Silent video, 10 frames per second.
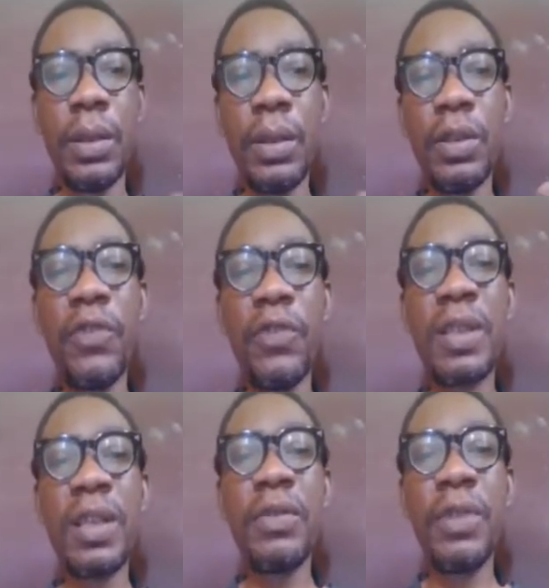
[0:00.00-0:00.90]
The first
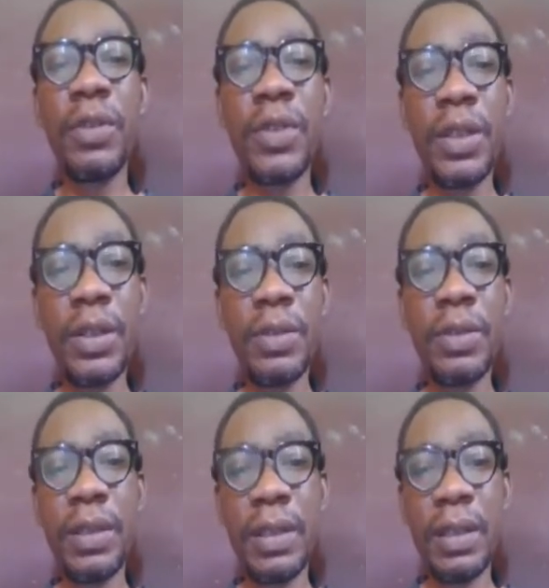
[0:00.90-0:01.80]
level of
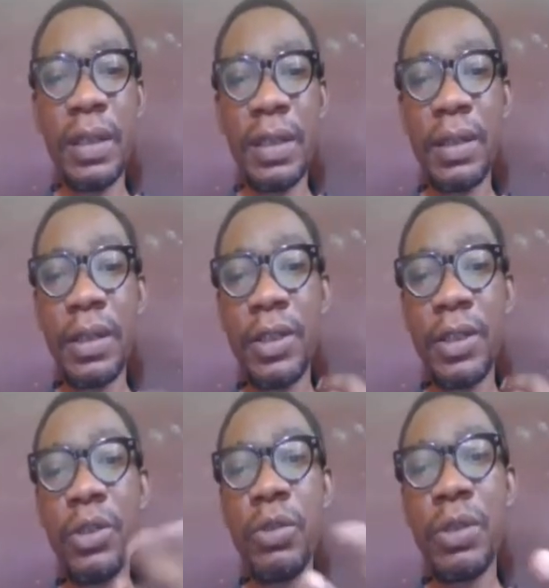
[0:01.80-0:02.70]
security is actually
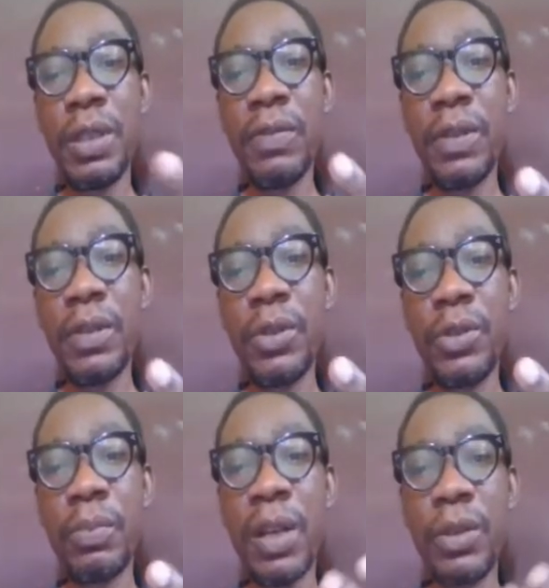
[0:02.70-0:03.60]
you using a very strong
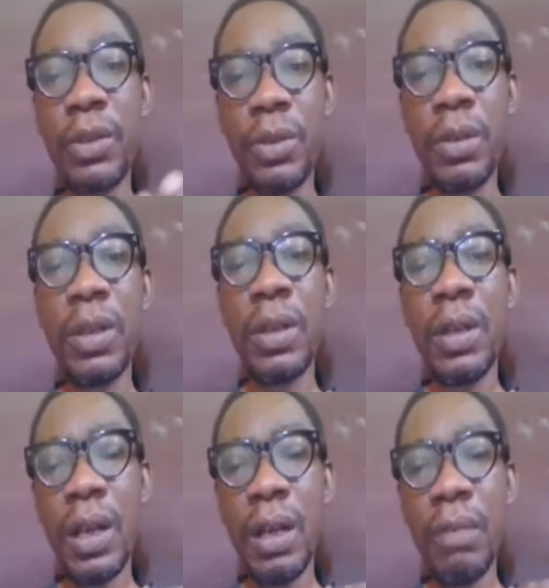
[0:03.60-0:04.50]
password
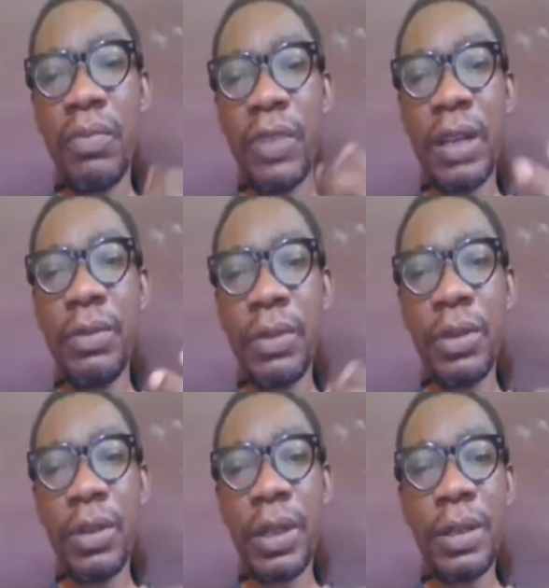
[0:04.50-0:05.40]
and your
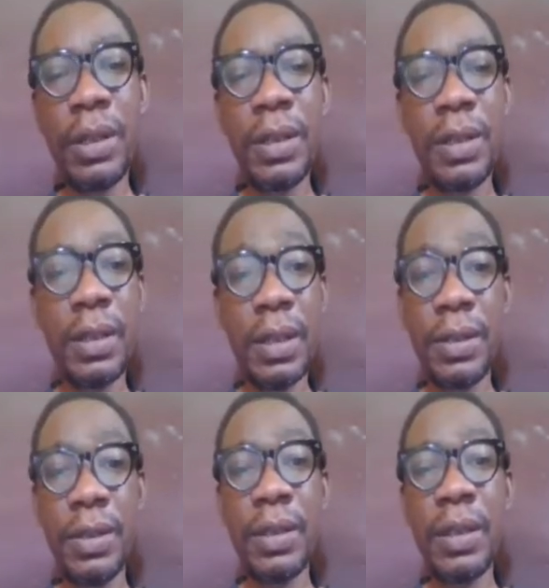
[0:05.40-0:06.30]
login details. There's
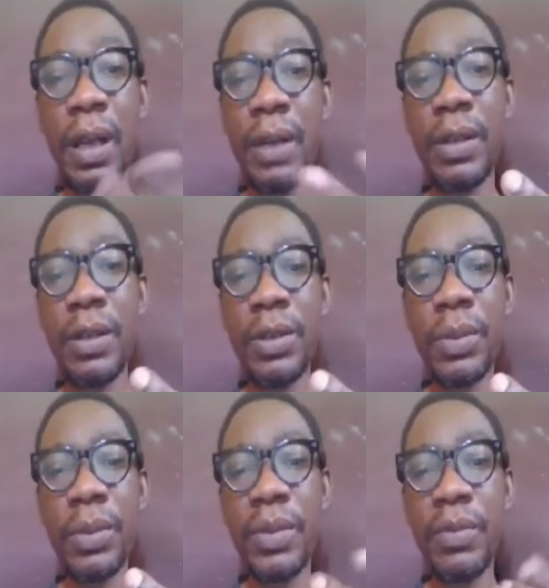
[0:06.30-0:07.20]
nothing that actually
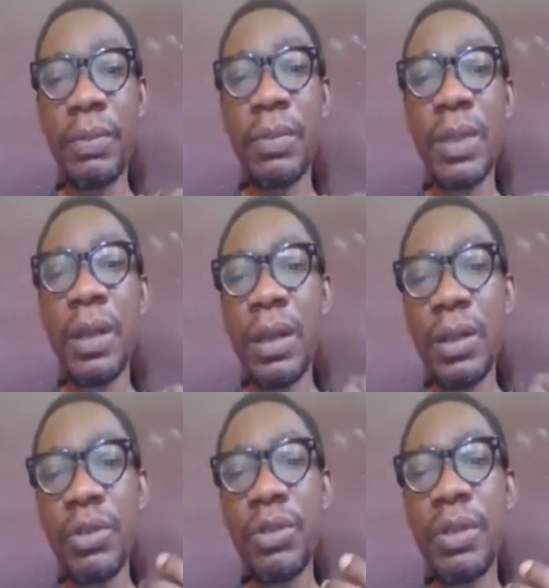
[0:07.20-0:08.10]
stops you from
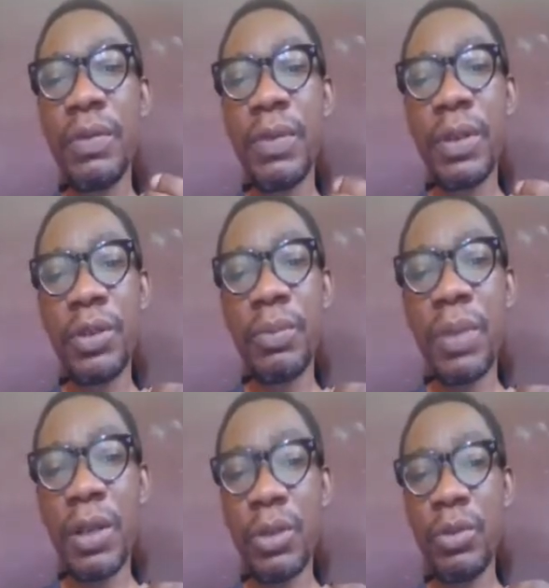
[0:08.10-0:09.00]
using a very strong
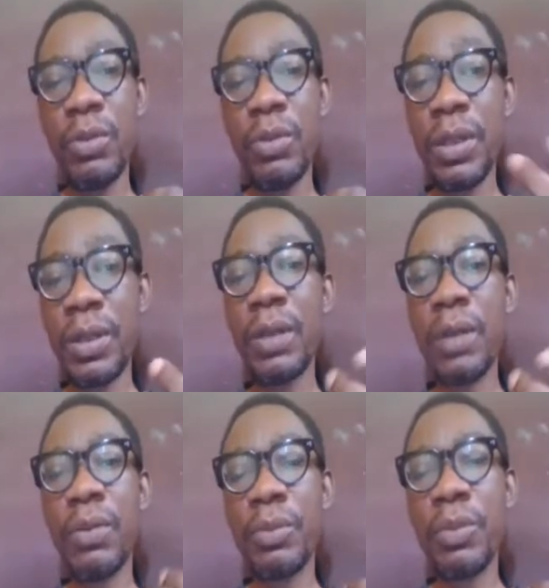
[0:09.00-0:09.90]
password when installing
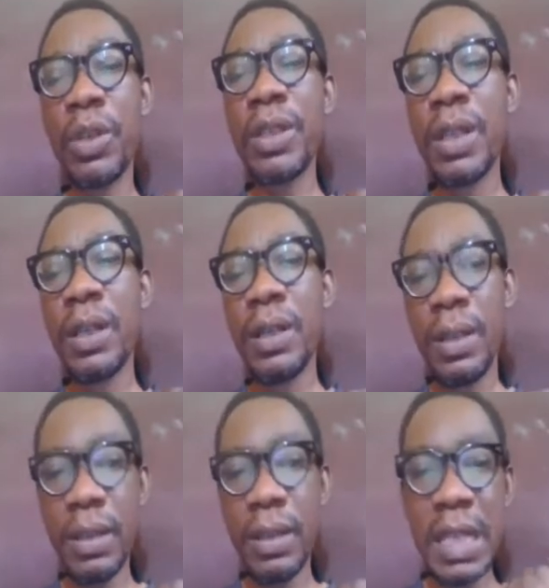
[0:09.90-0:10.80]
WordPress.
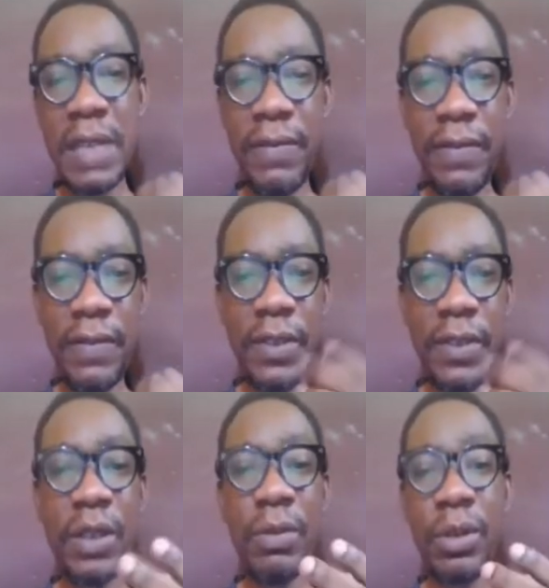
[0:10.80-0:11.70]
Now, the first
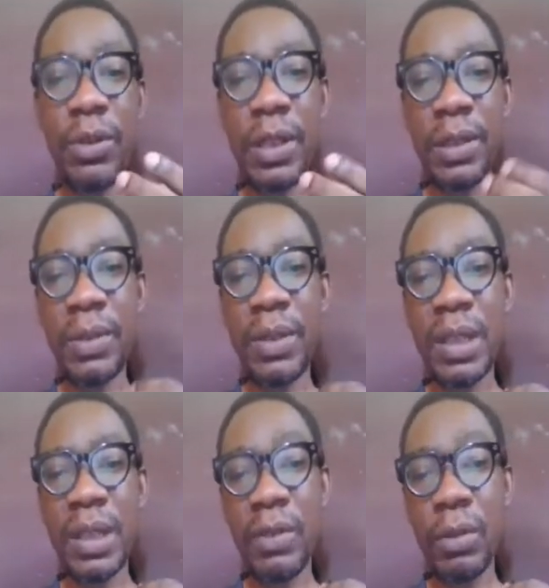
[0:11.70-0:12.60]
level of security, as I've
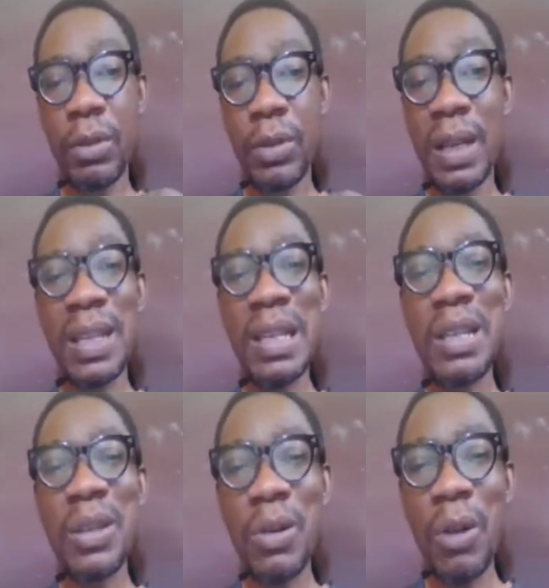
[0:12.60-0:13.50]
said for your website, is
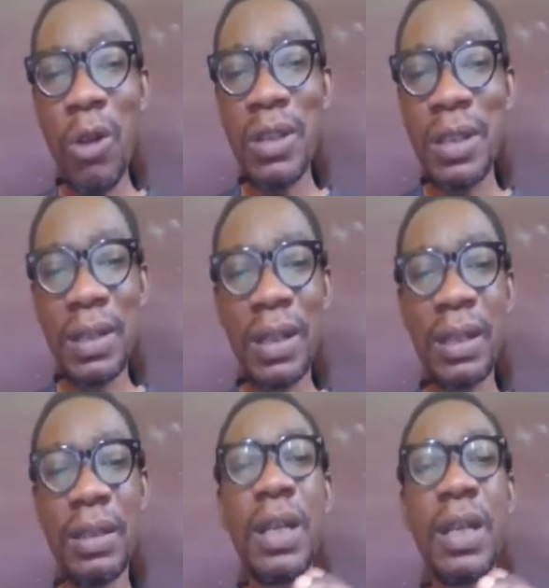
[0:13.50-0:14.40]
always start
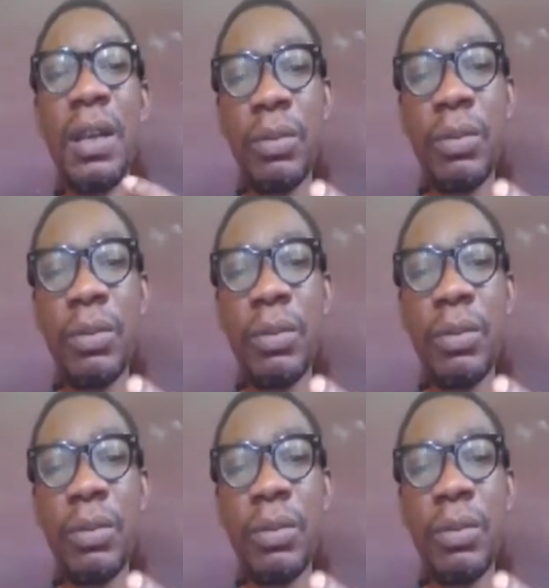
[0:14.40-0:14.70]
from the